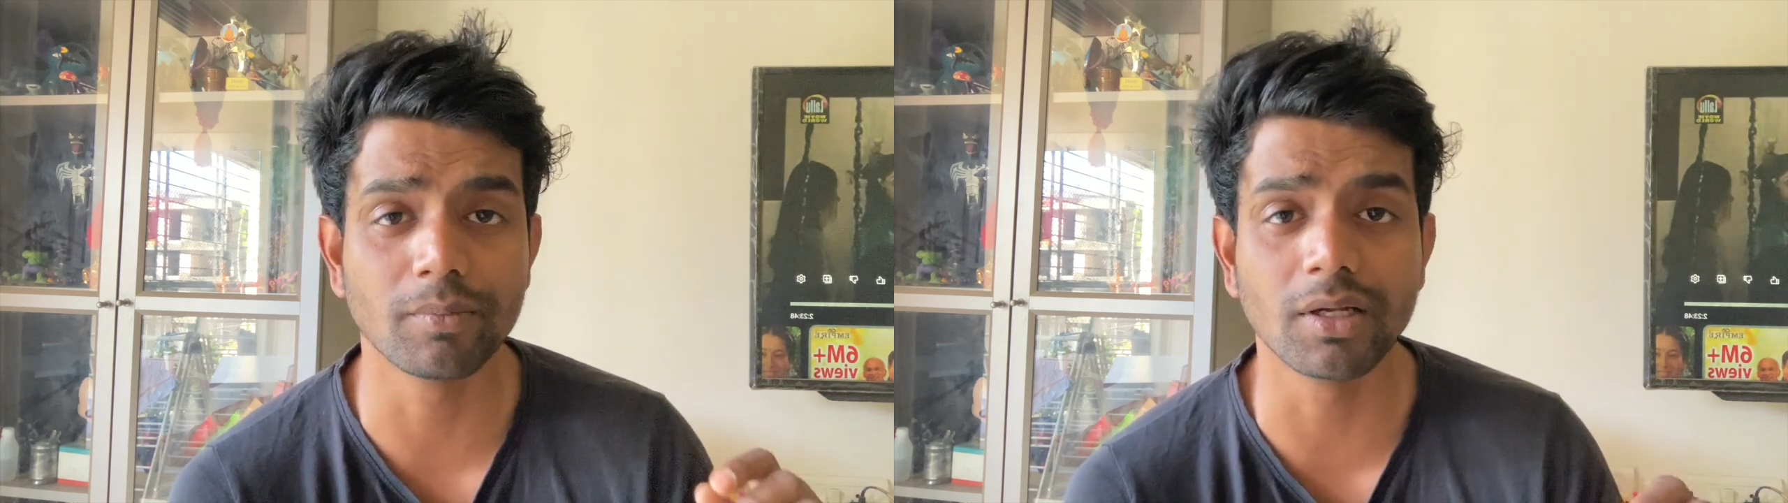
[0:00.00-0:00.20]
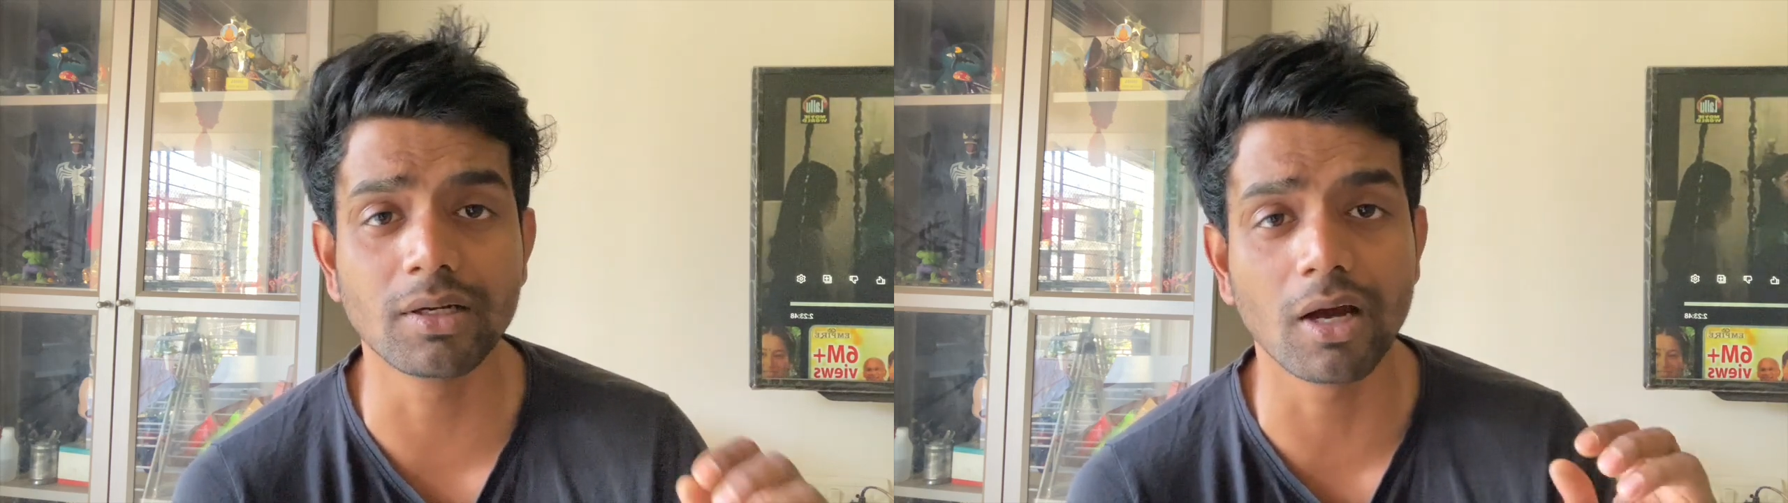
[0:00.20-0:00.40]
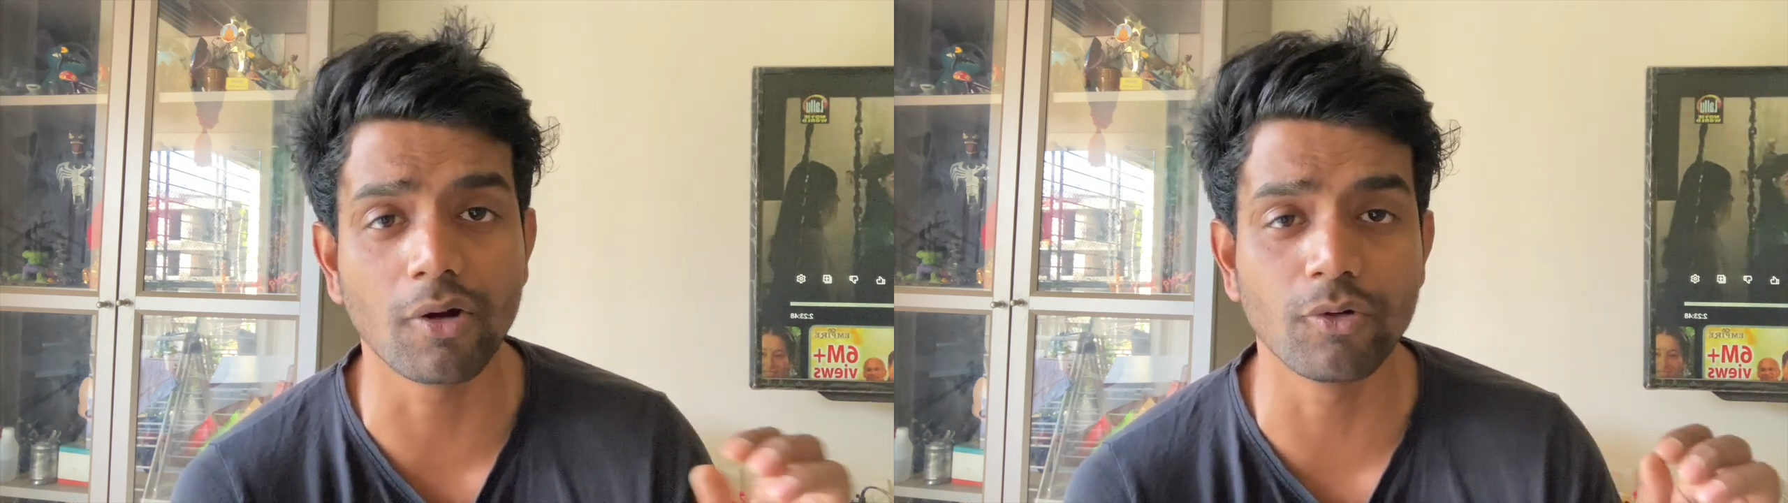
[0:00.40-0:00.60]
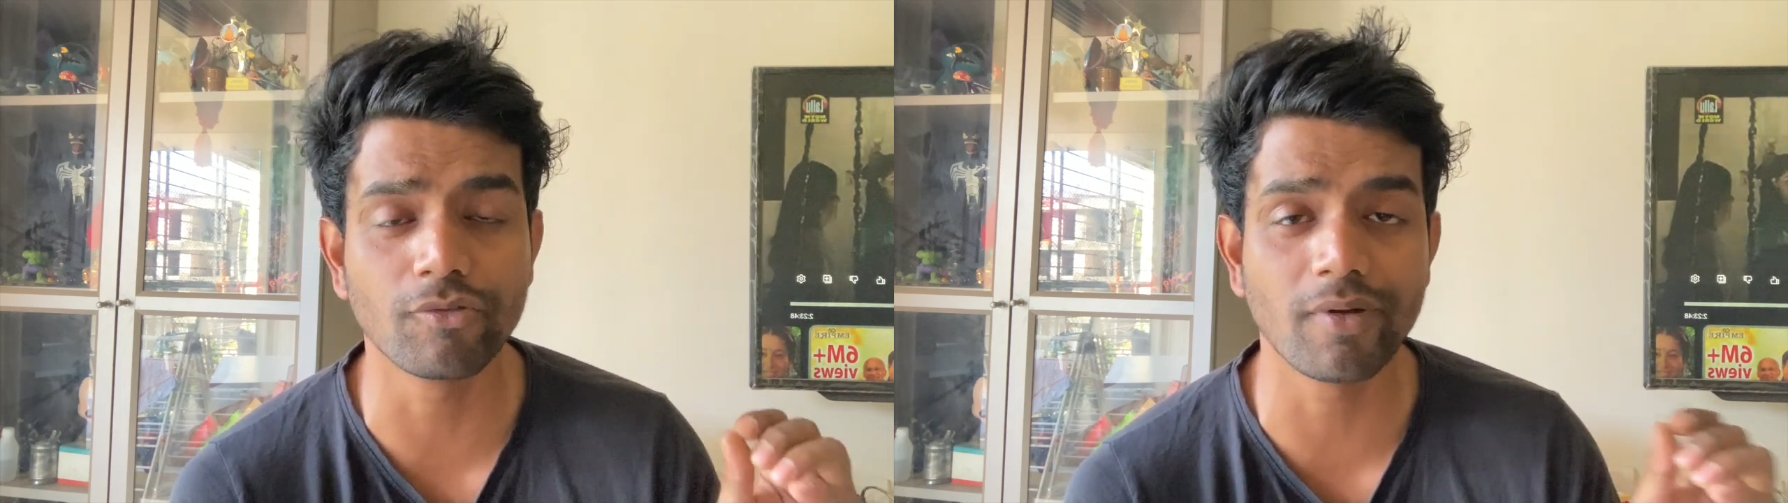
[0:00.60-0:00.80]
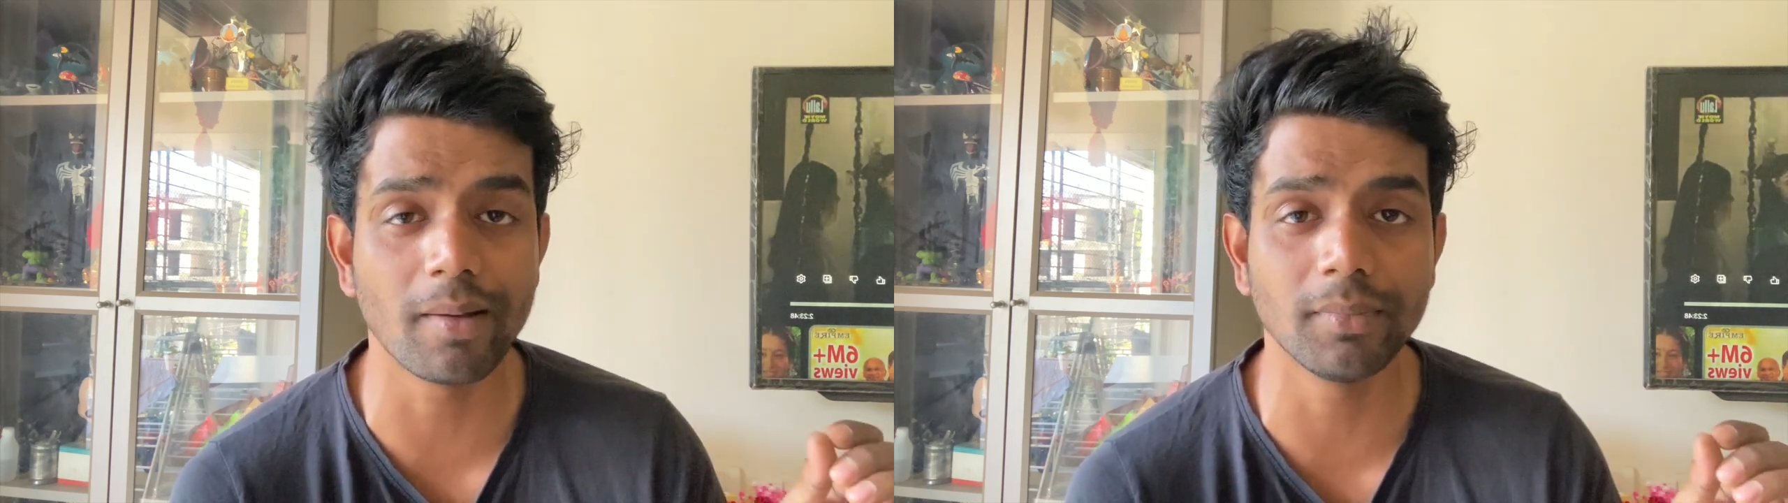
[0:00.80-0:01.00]
Tagore
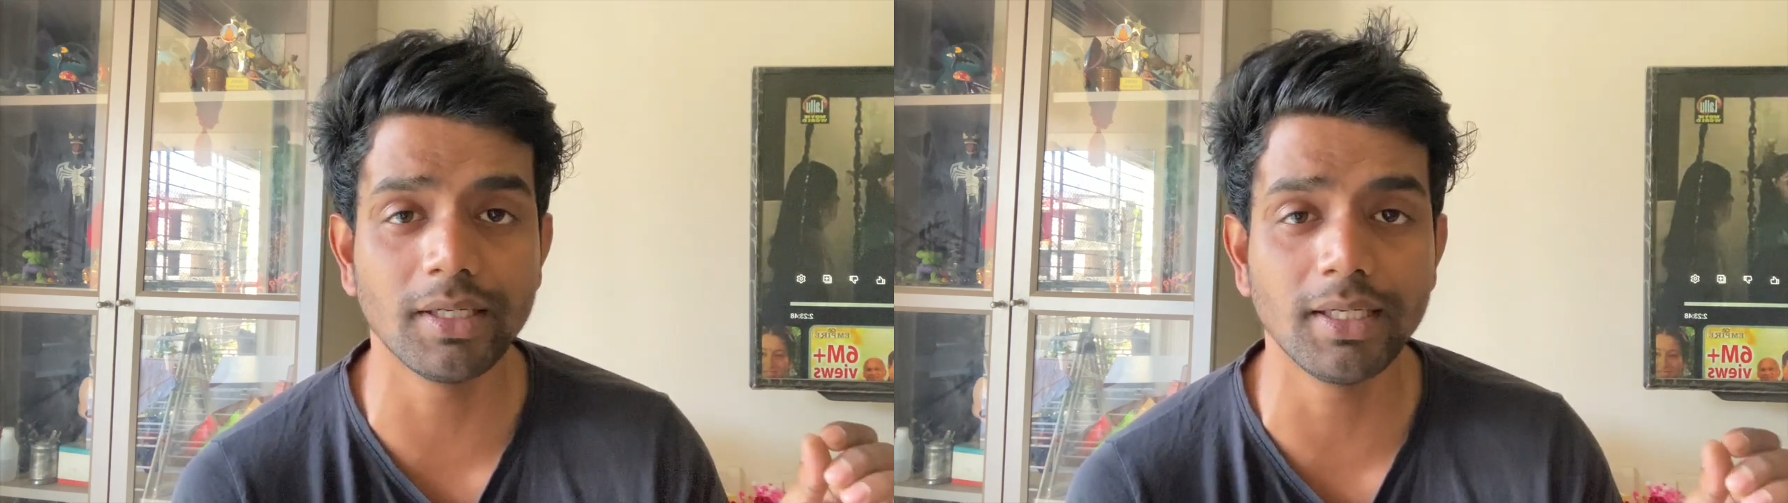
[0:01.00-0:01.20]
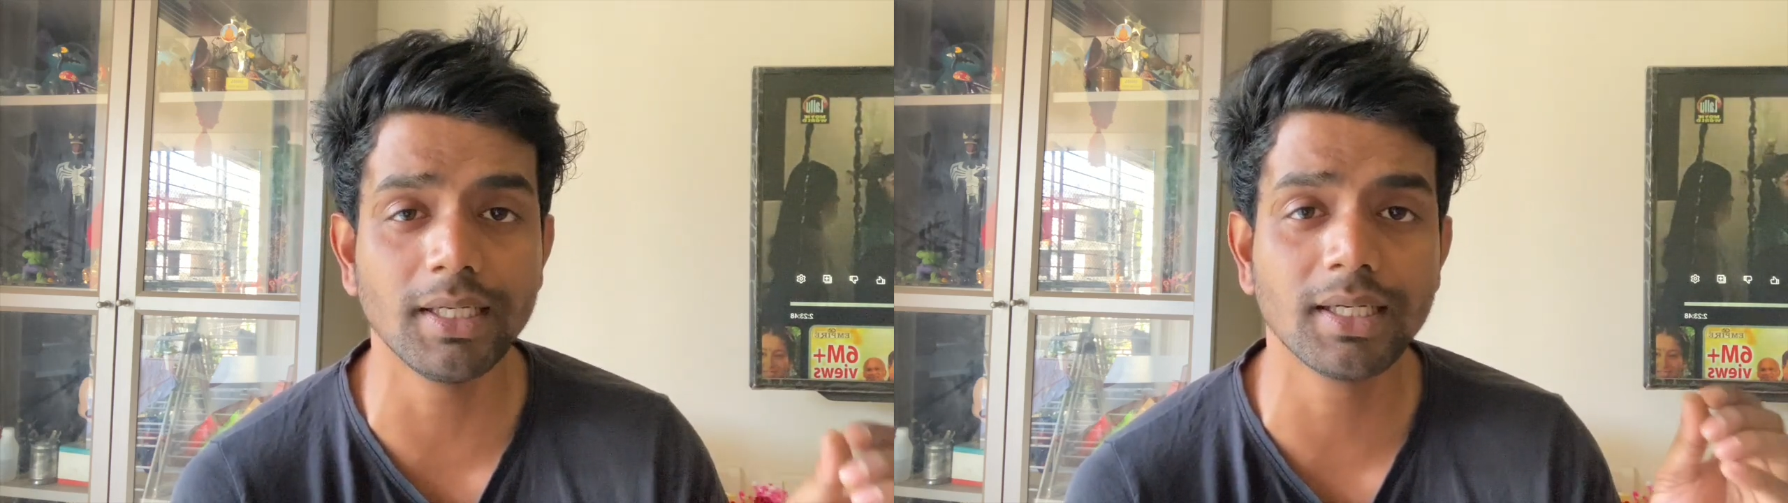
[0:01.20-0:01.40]
family